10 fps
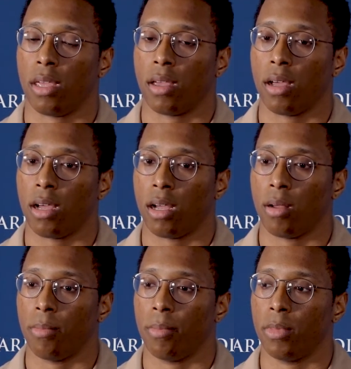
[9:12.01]

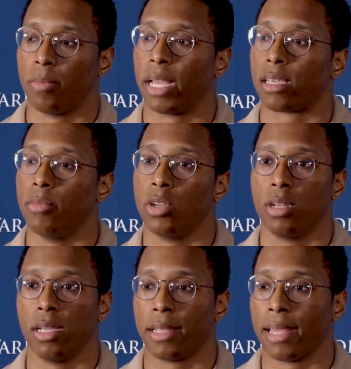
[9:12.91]
the Black
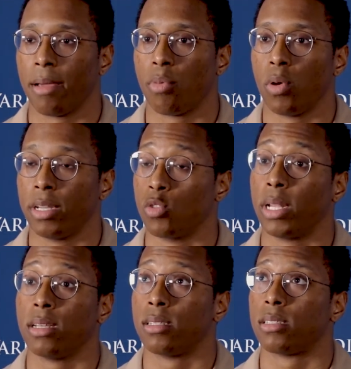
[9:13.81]
community at that point, as
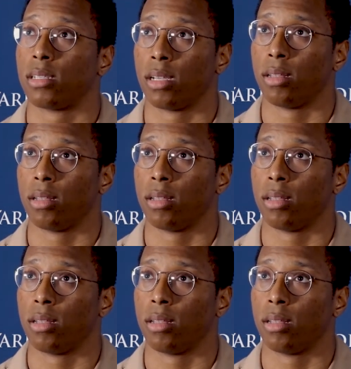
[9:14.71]
well as